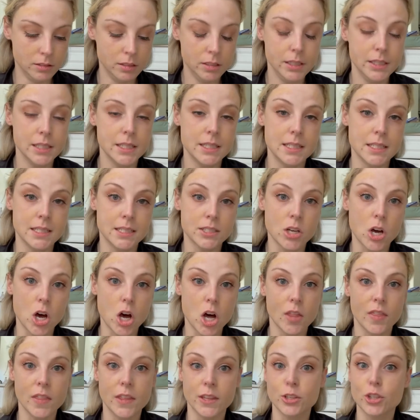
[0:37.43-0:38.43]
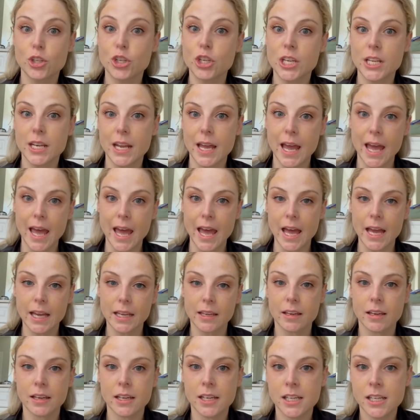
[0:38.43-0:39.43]
This is called the Cheetah
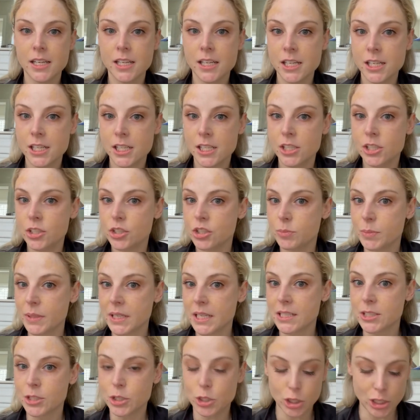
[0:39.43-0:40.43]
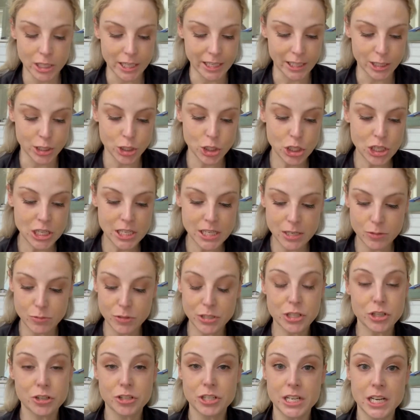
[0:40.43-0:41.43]
HAC. It's because you look like a cheetah
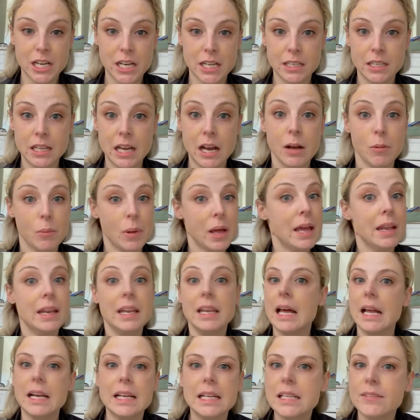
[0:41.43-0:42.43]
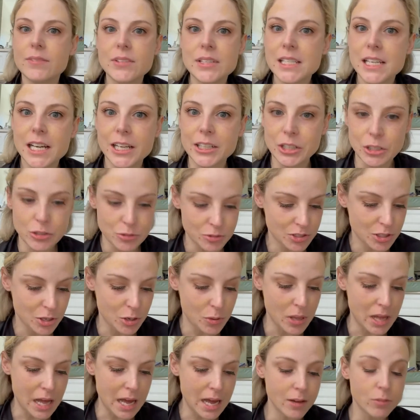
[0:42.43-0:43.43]
when you're done. And I didn't even tell you.
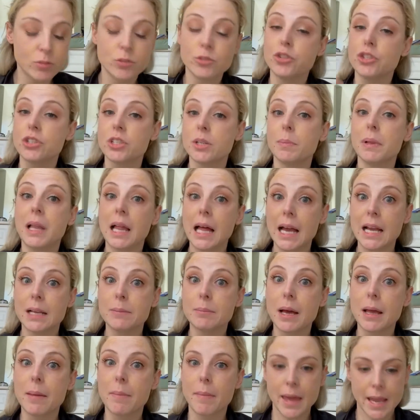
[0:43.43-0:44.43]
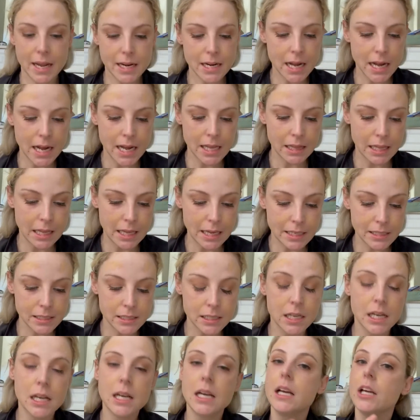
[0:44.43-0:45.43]
So I was just applying my main highlight.
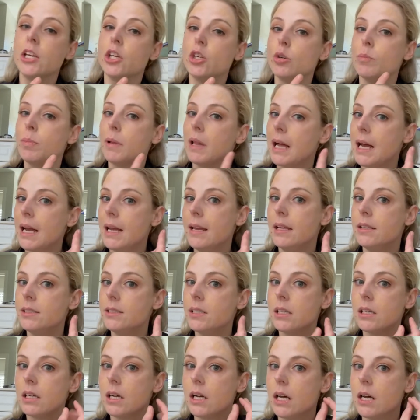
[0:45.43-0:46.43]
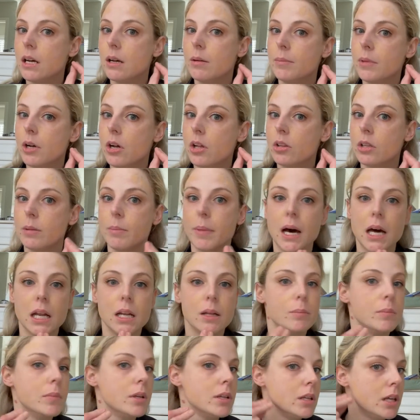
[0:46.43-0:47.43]
You apply it on the
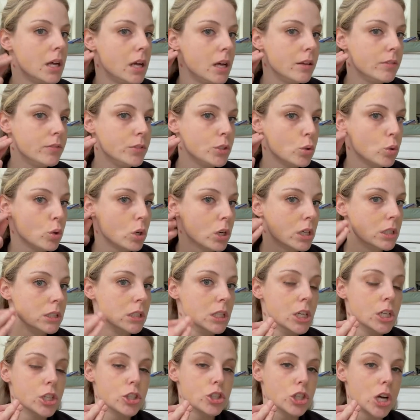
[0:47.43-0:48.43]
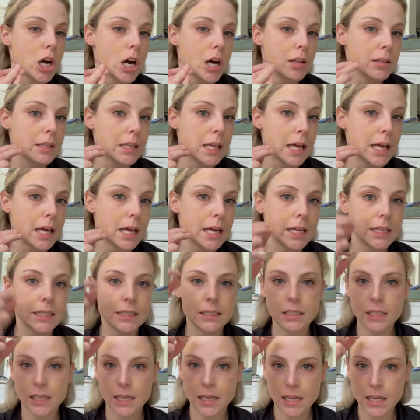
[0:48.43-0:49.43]
bottom of your
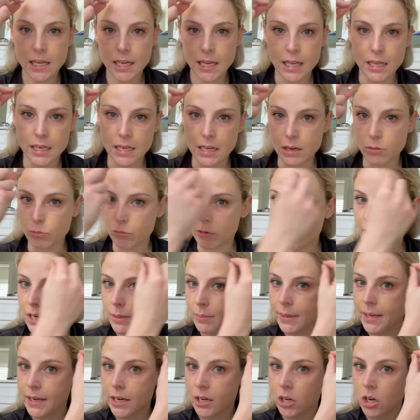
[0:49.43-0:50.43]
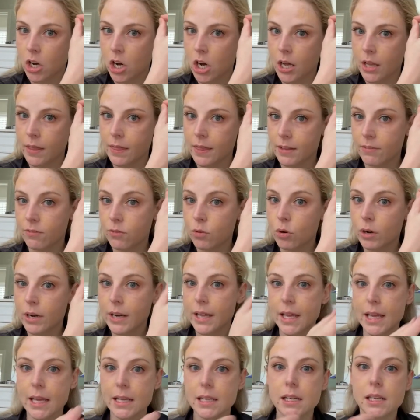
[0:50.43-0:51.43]
jawline and right up here on the
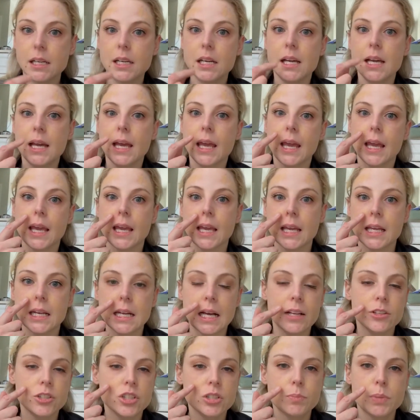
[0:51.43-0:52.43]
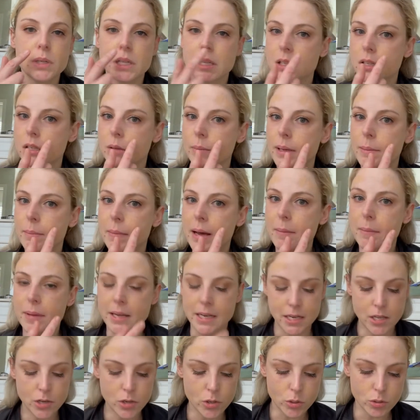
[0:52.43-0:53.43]
forehead. And I just put a little bit by my
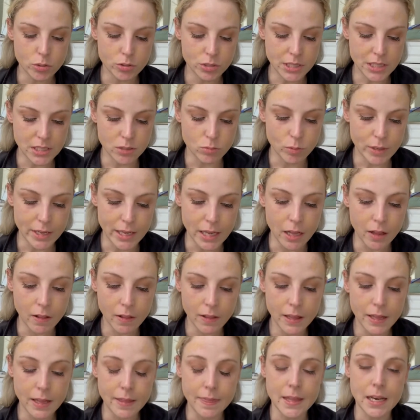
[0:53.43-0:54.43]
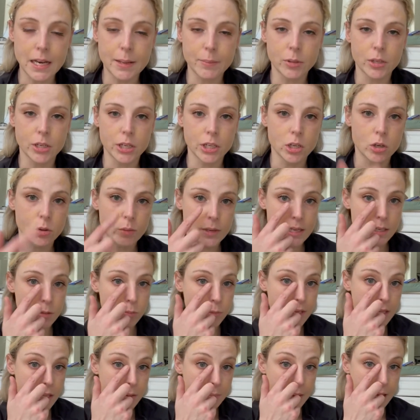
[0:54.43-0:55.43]
nose as well. And then I'm gonna go in
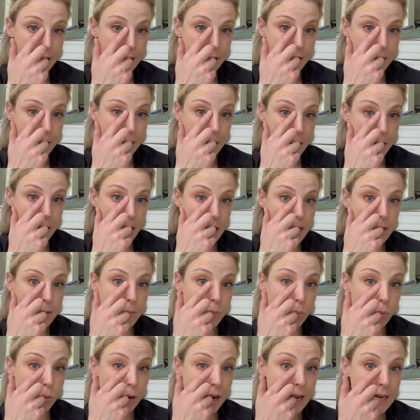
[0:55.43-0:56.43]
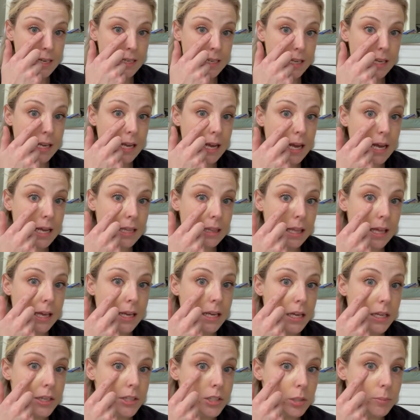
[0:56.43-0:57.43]
with my brightening
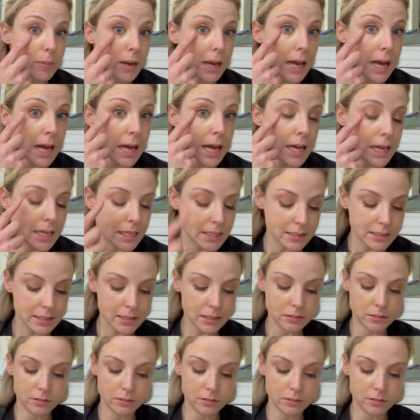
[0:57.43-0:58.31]
highlight under my eyes.